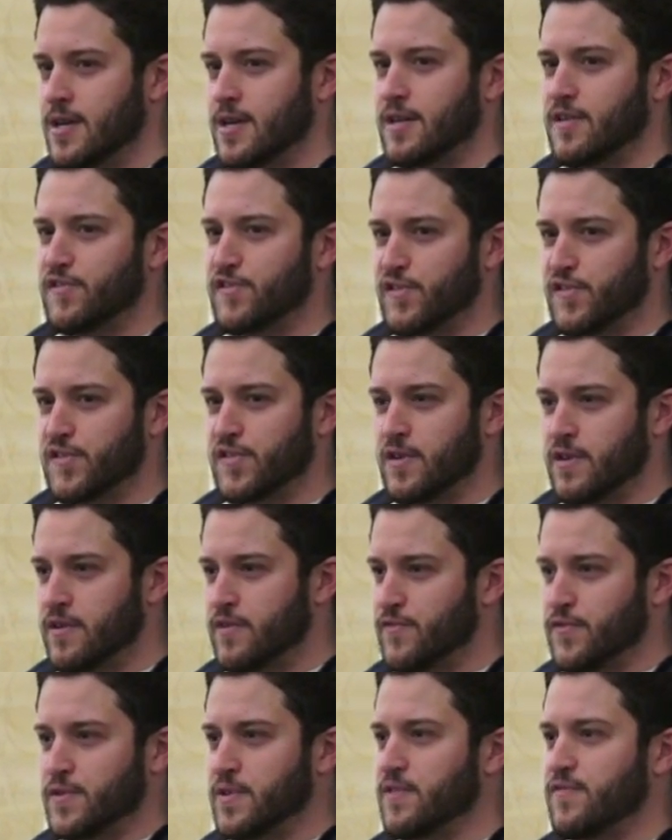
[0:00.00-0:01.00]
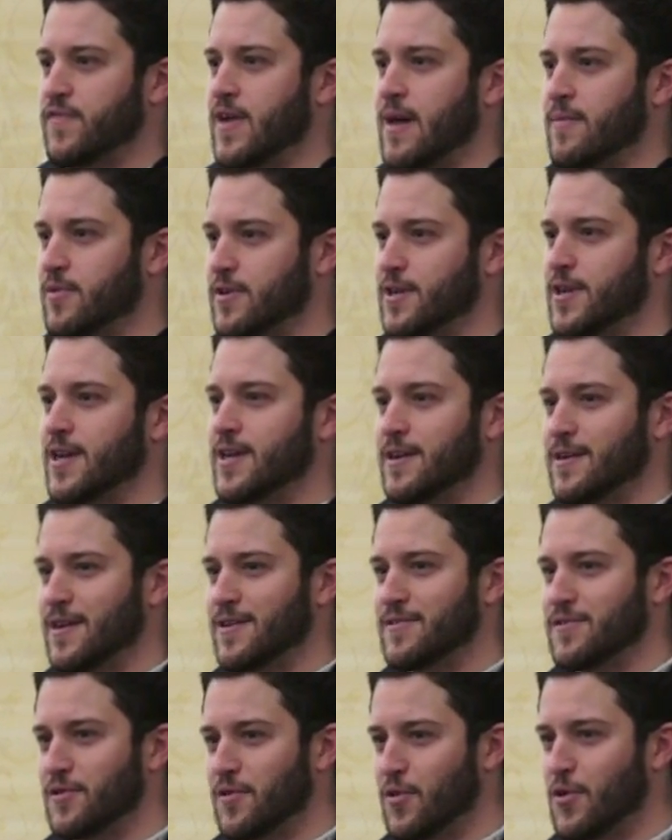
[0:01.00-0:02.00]
is just fully fabricated
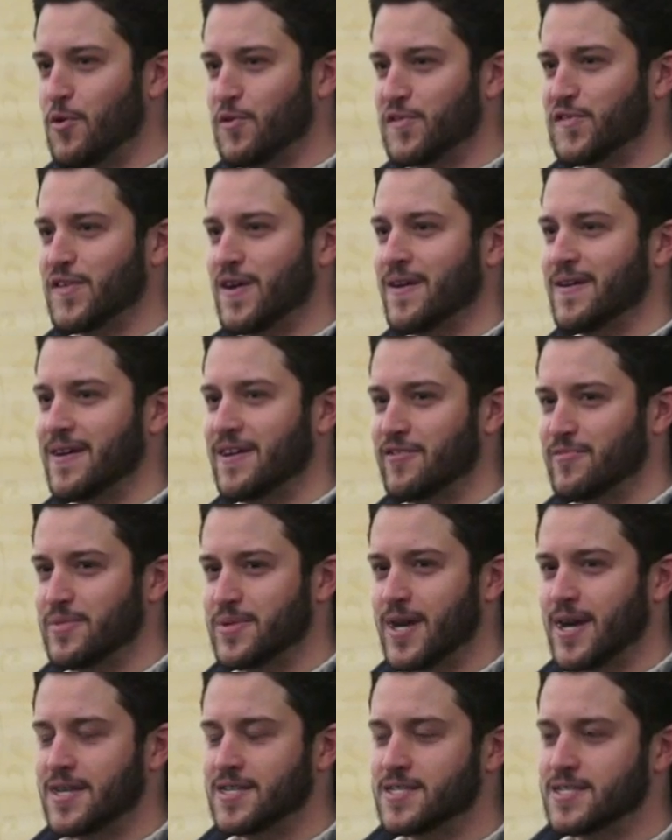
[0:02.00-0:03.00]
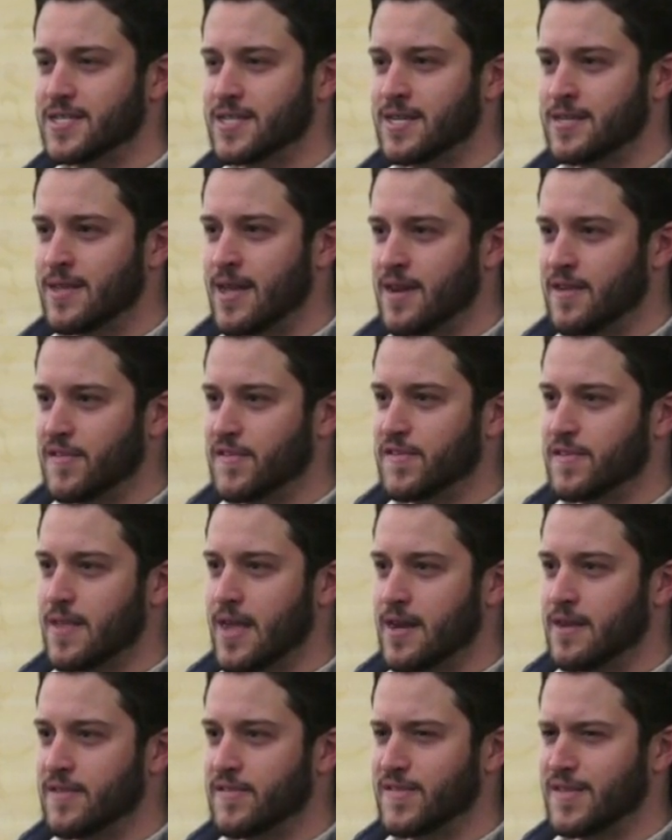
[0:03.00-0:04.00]
out of, you know, whole stock out of plastic, and that is,
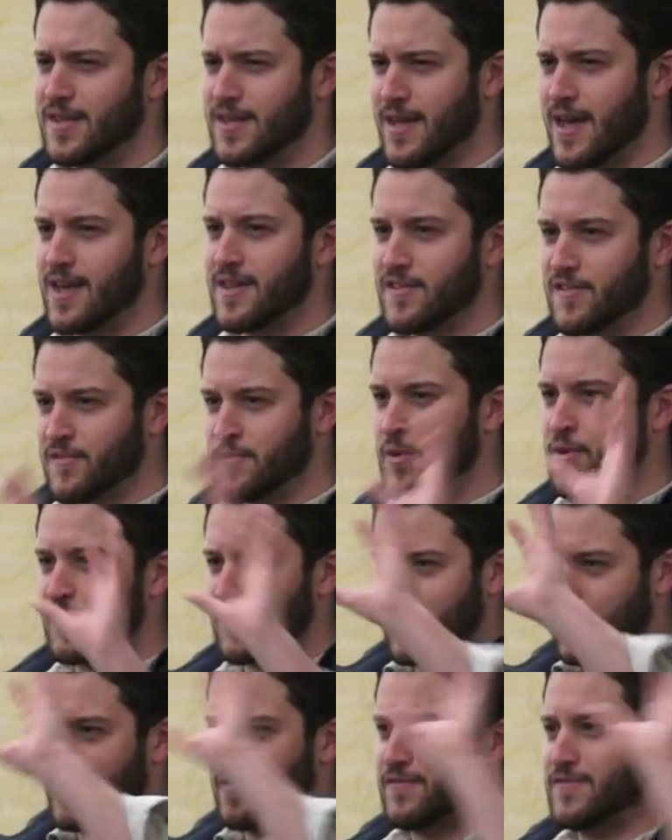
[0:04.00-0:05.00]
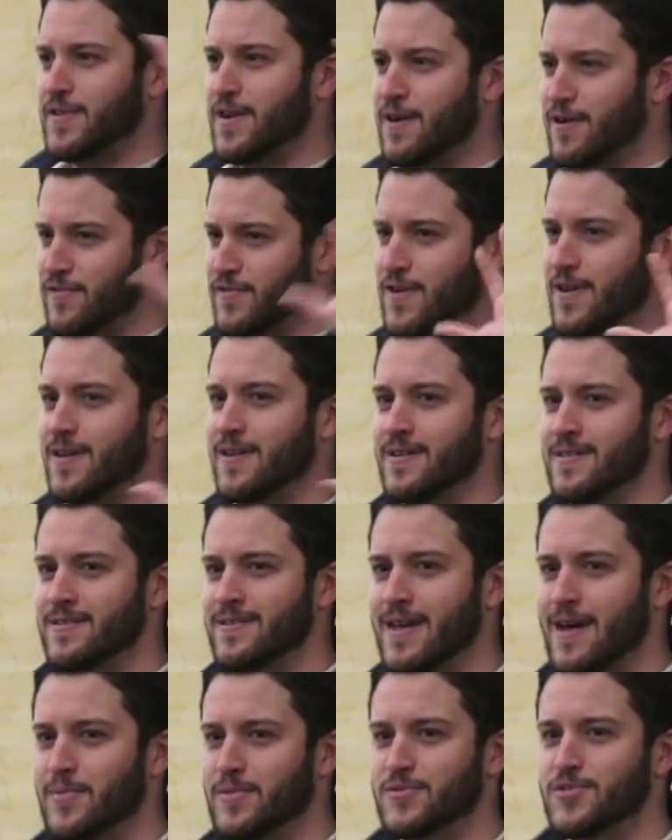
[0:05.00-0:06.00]
that is it at its most kind of
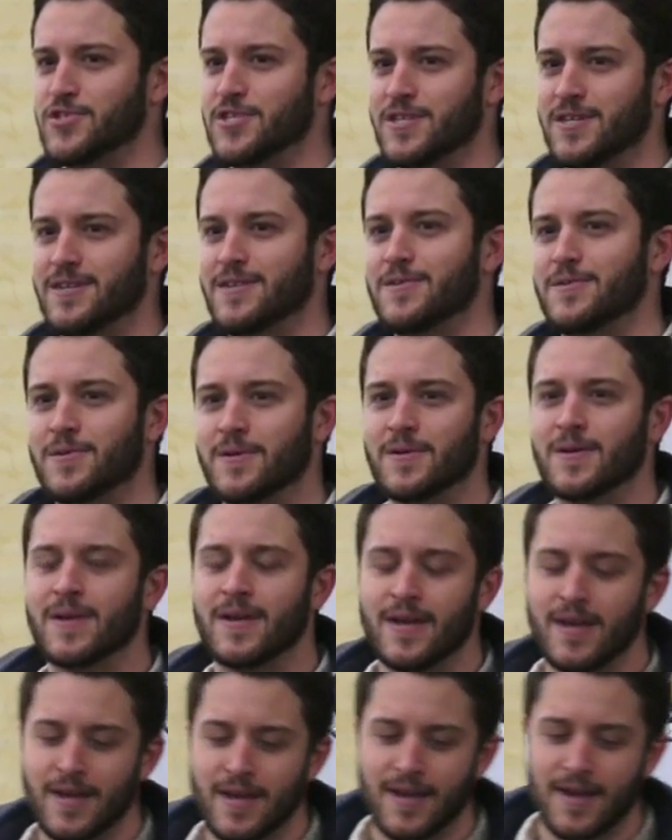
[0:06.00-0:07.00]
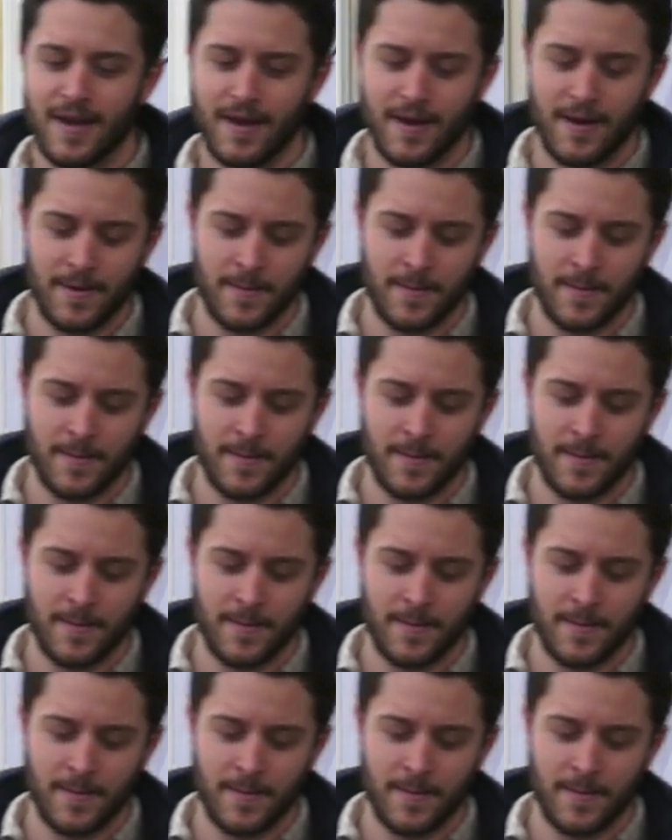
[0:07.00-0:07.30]
terrifying apogee. You know?